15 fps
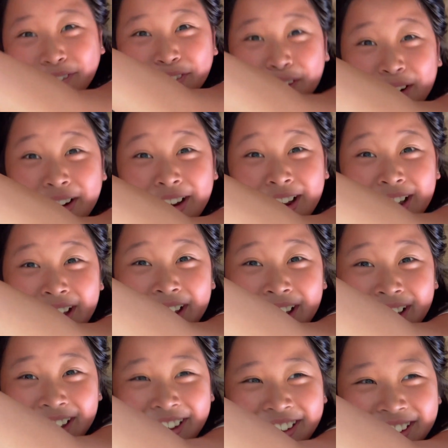what was
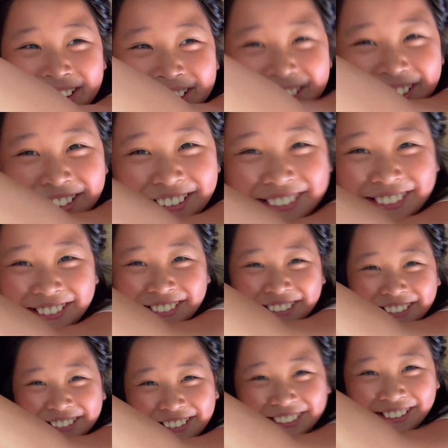your experience just now?
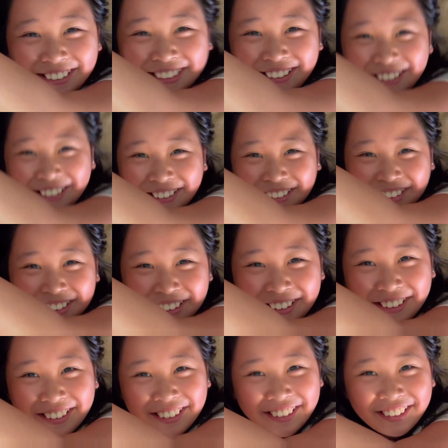Almost dying. How do you
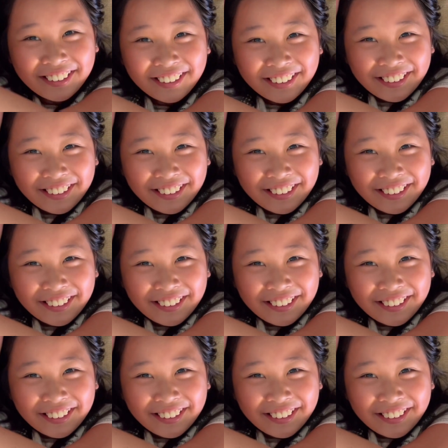feel?